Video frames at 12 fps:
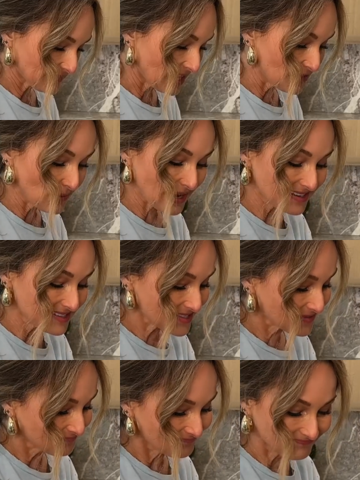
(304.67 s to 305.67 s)
Otherwise,
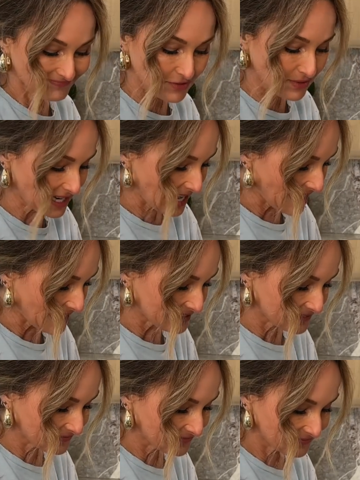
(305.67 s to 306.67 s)
you can add
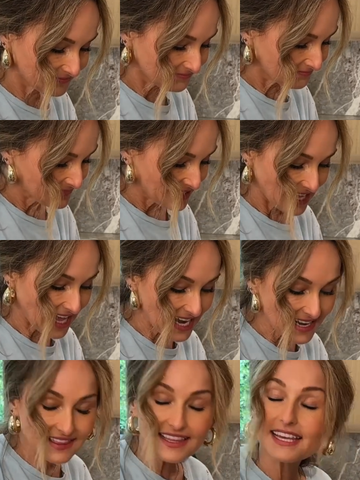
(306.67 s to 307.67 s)

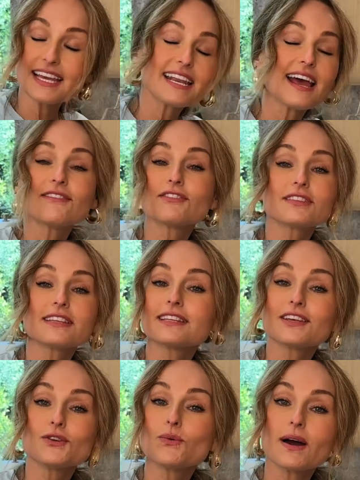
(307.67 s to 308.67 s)
anything and everything
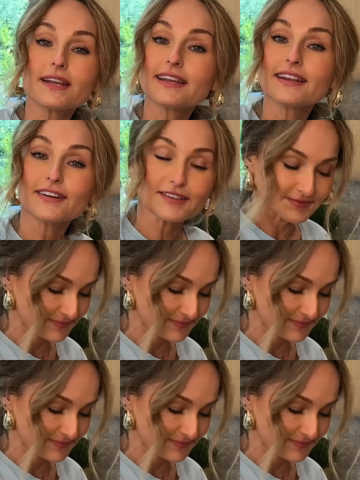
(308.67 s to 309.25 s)
that you want in here.